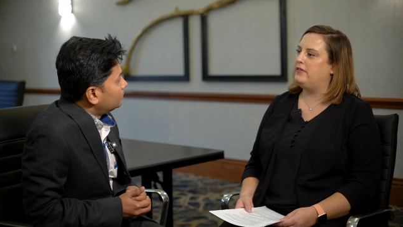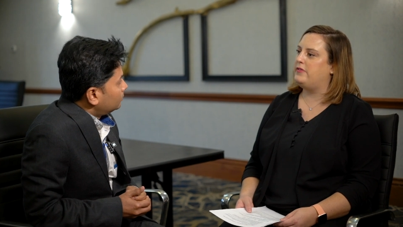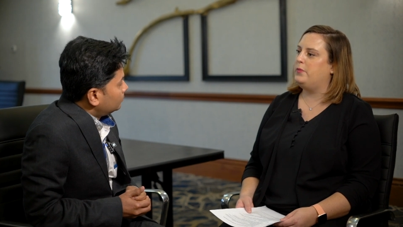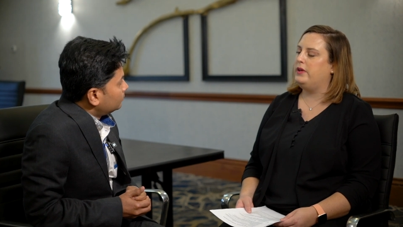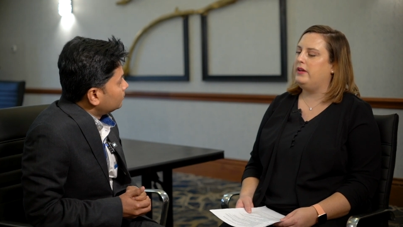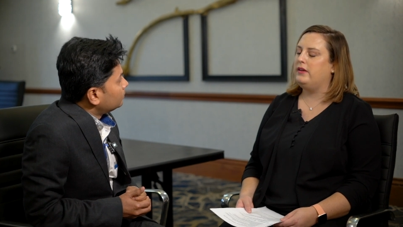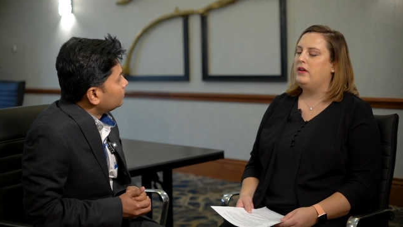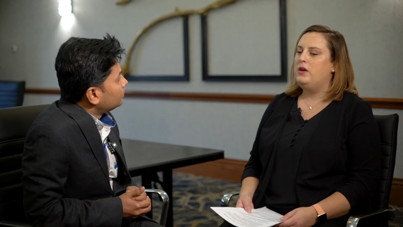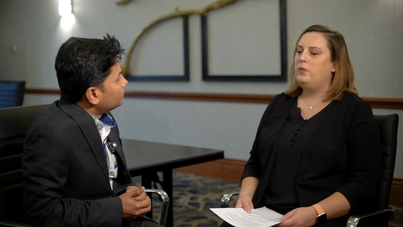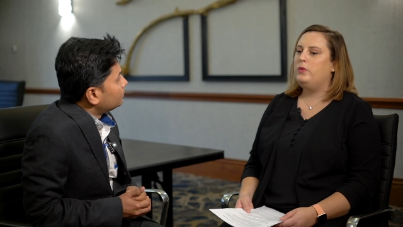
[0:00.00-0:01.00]
Speaker 1: this week.
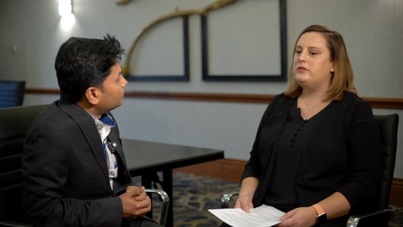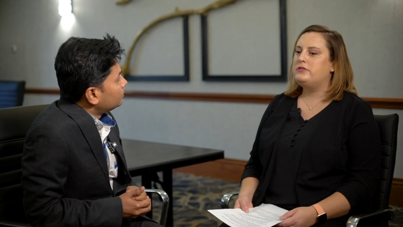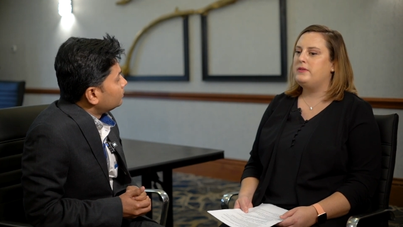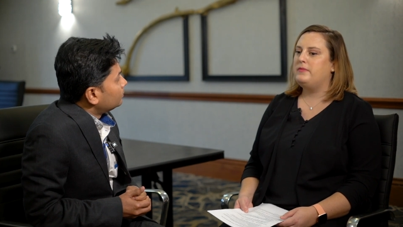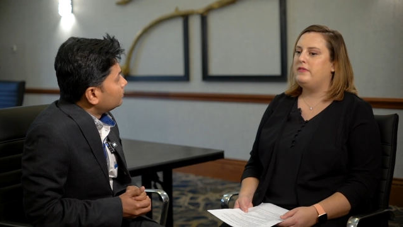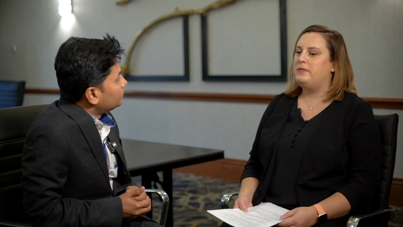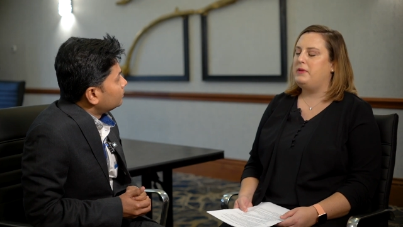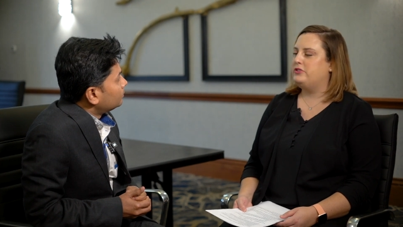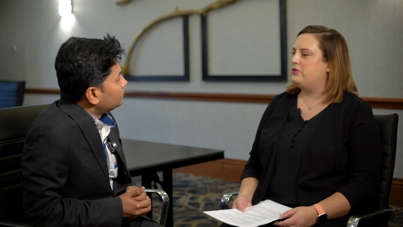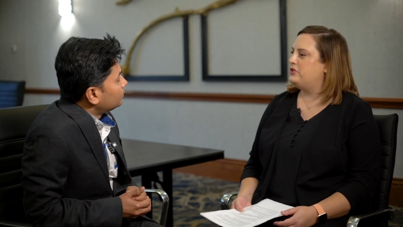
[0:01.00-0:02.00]
What are some of the
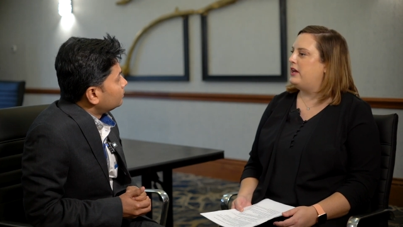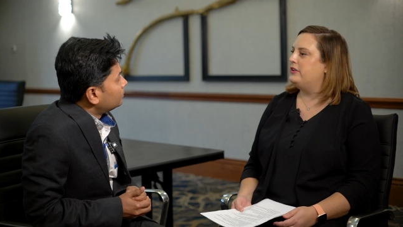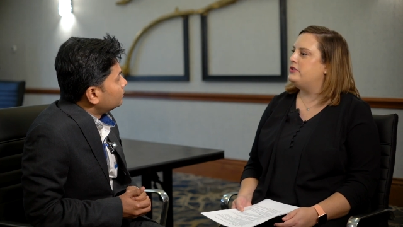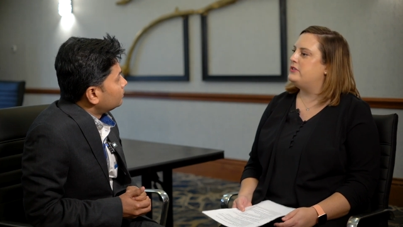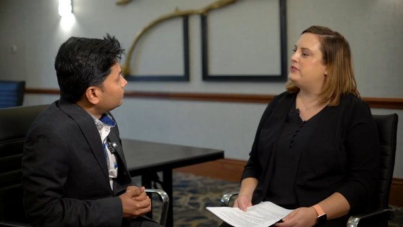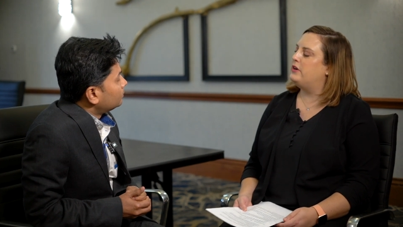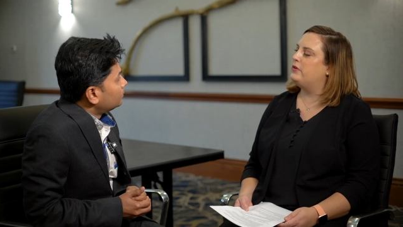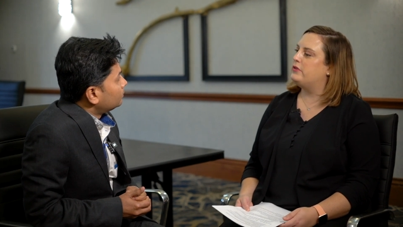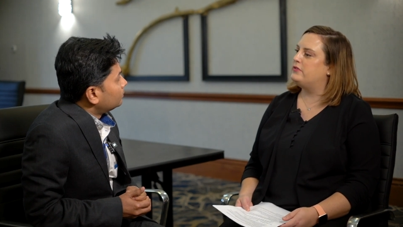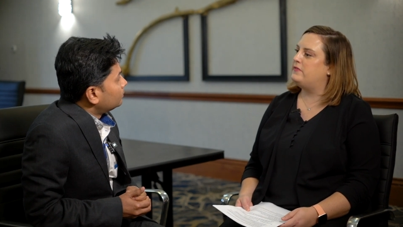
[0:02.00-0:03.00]
major challenges
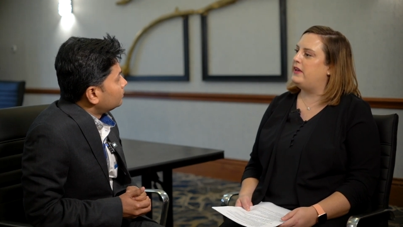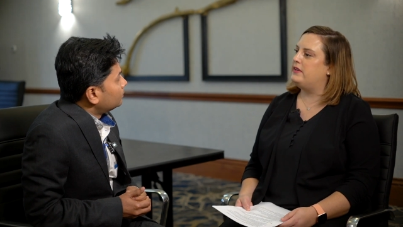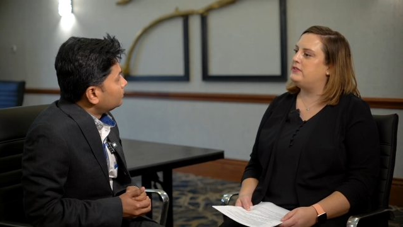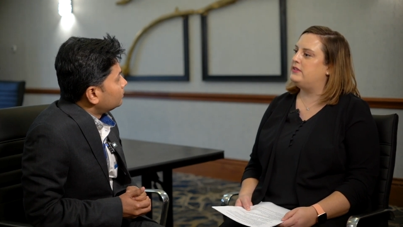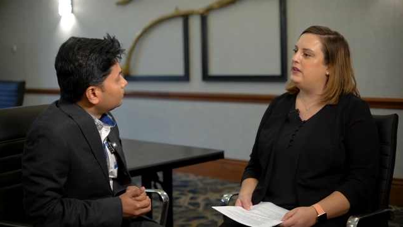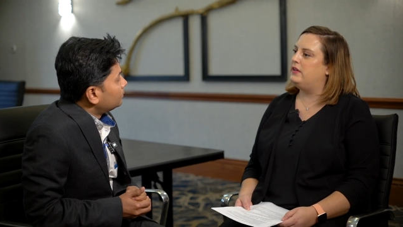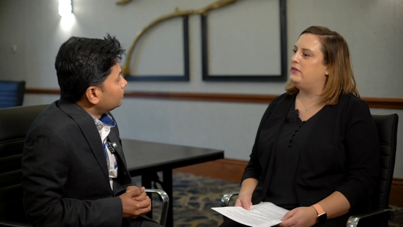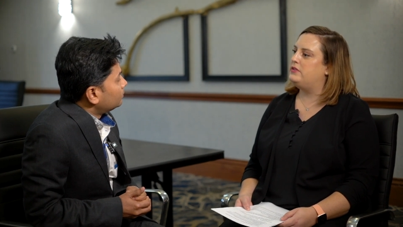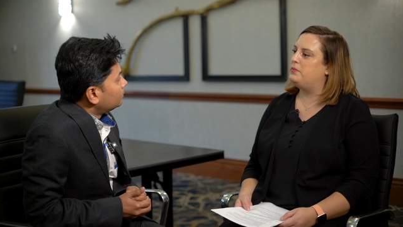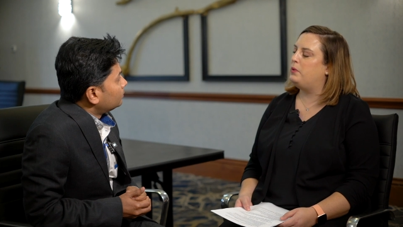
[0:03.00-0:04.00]
telcos face
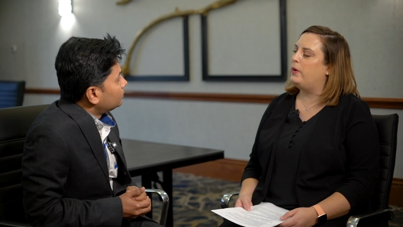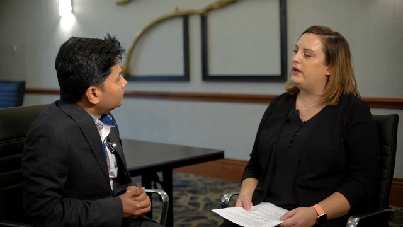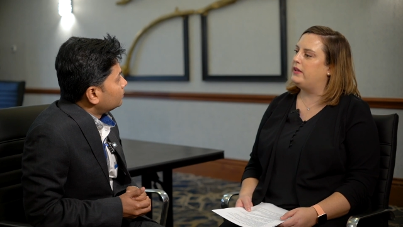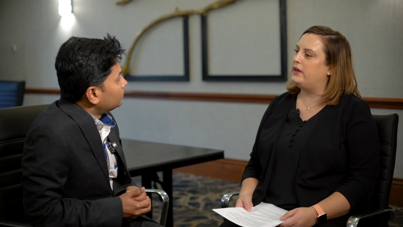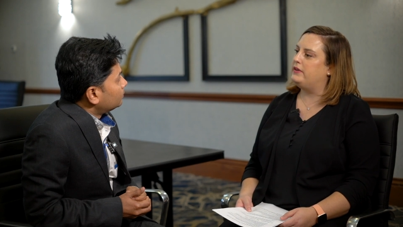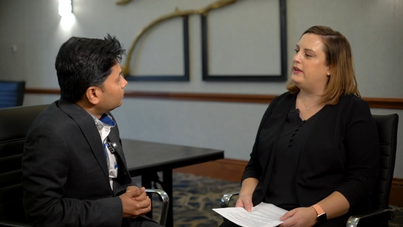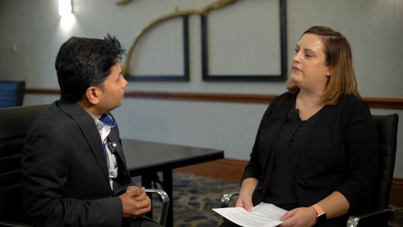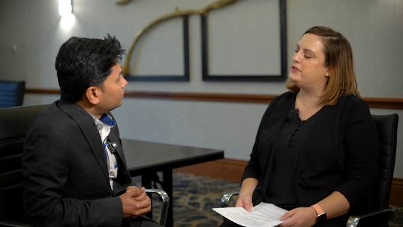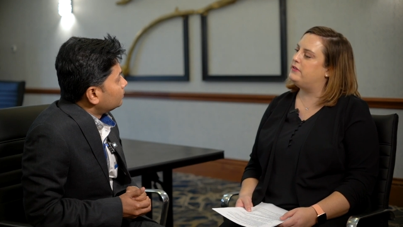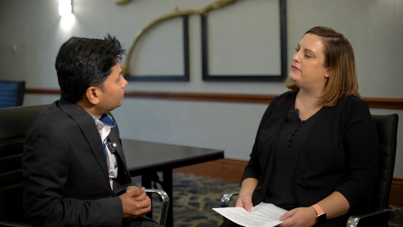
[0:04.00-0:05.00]
in deploying cloud native
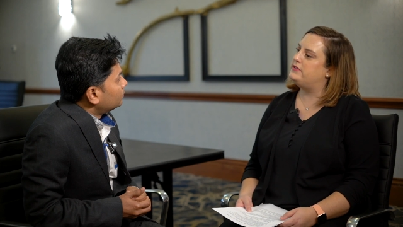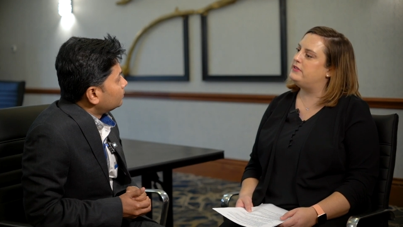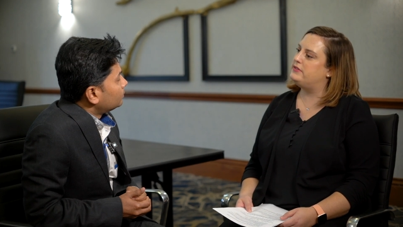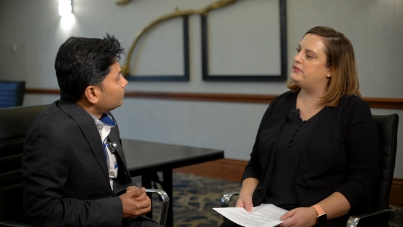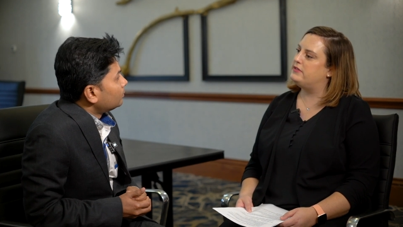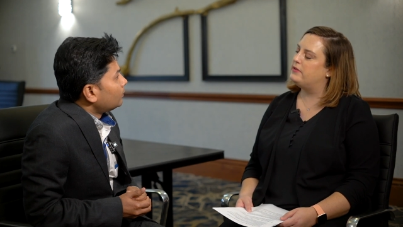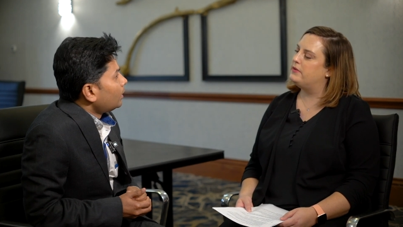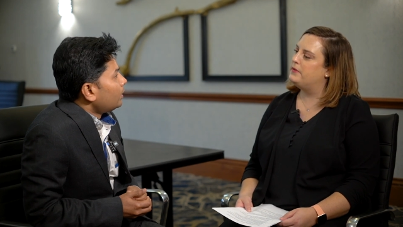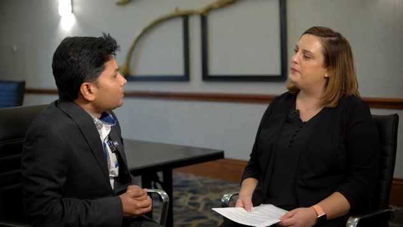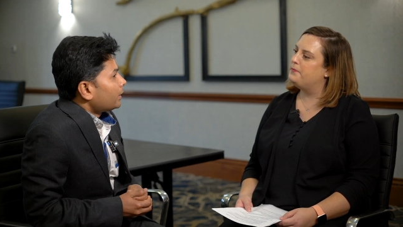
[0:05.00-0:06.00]
services?
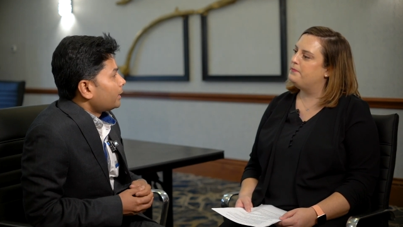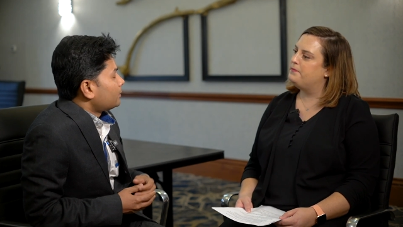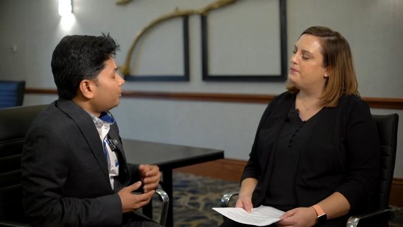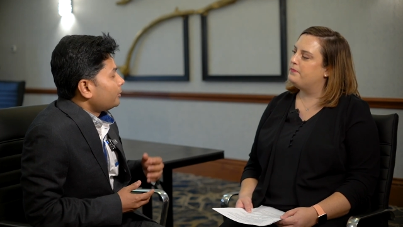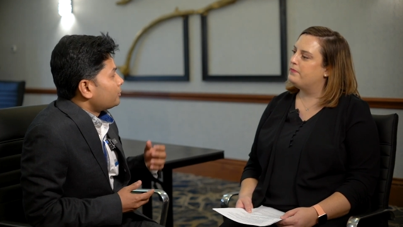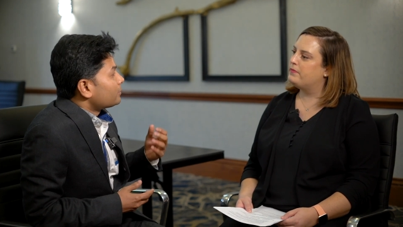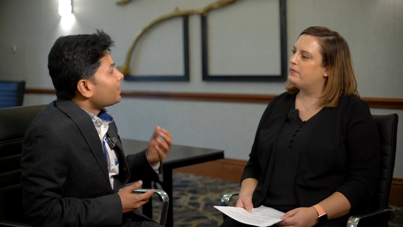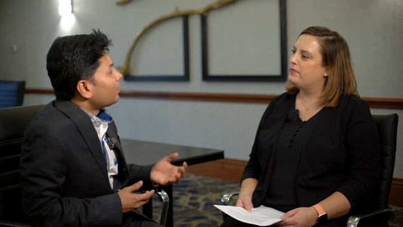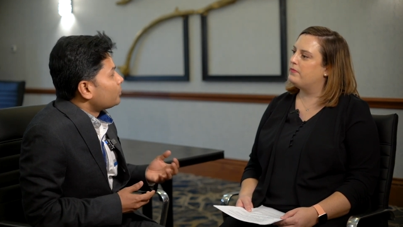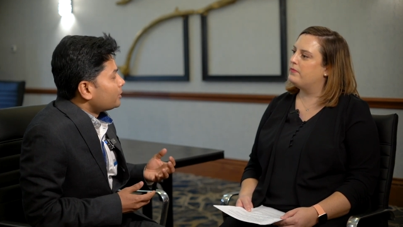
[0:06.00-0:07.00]
Speaker 2: So I guess we should
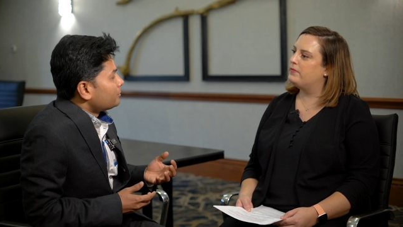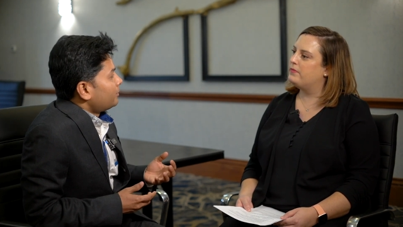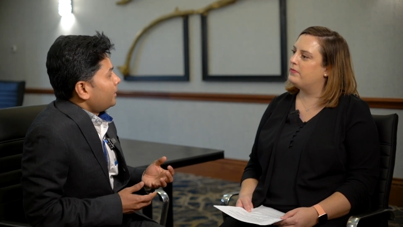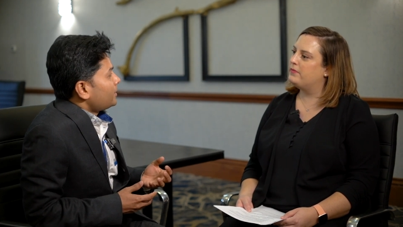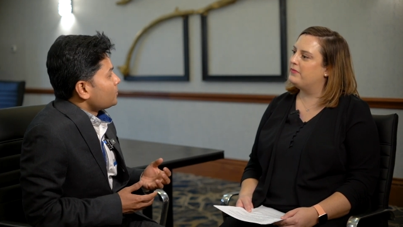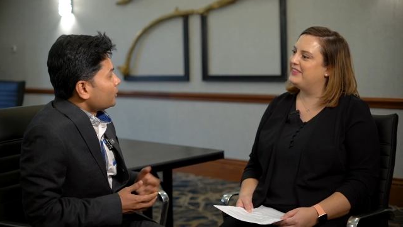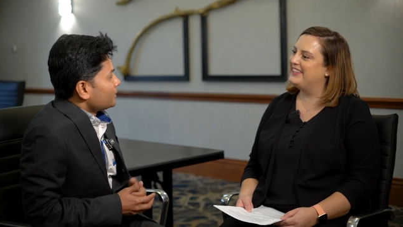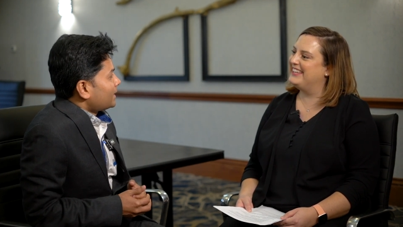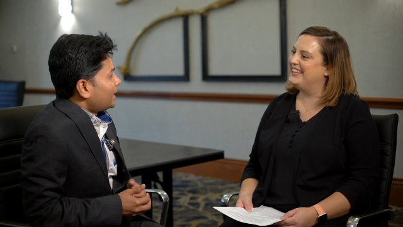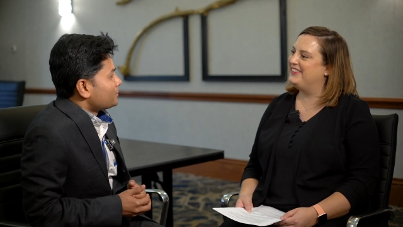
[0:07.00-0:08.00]
start with defining what
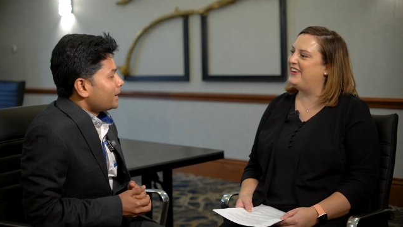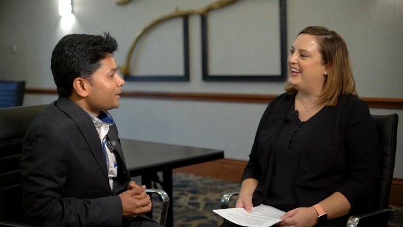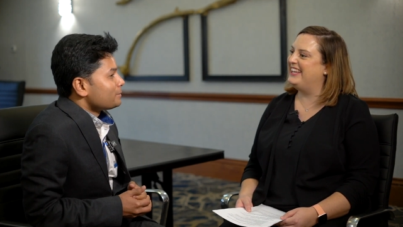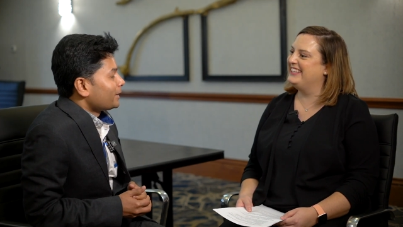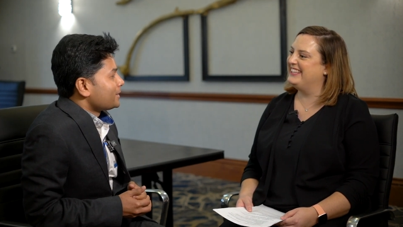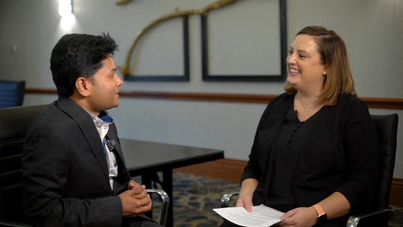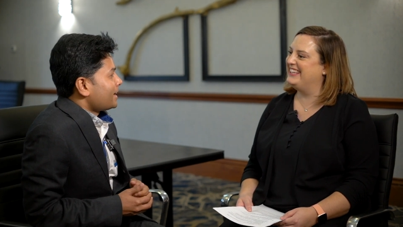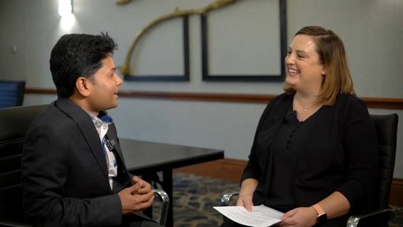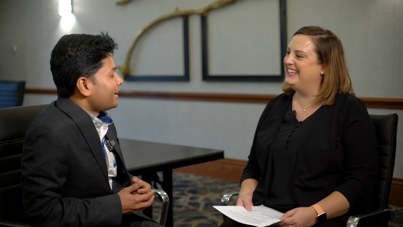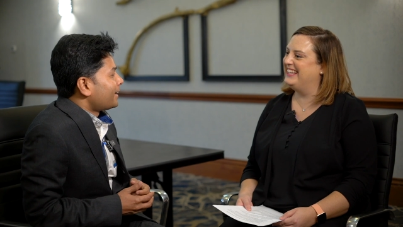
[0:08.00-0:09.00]
is cloud native because I